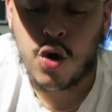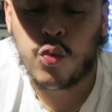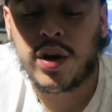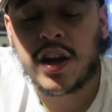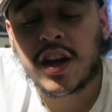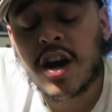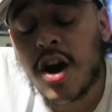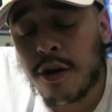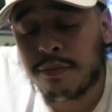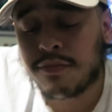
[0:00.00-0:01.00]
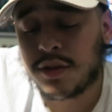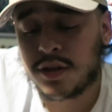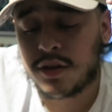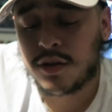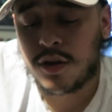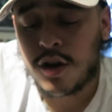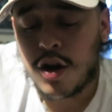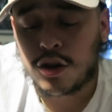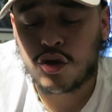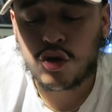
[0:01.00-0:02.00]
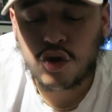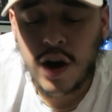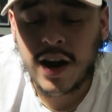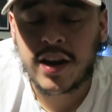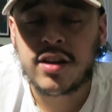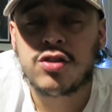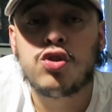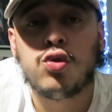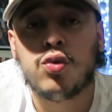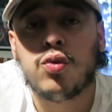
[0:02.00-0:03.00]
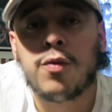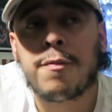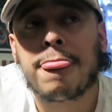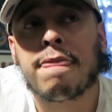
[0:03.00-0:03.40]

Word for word: when it comes to trying to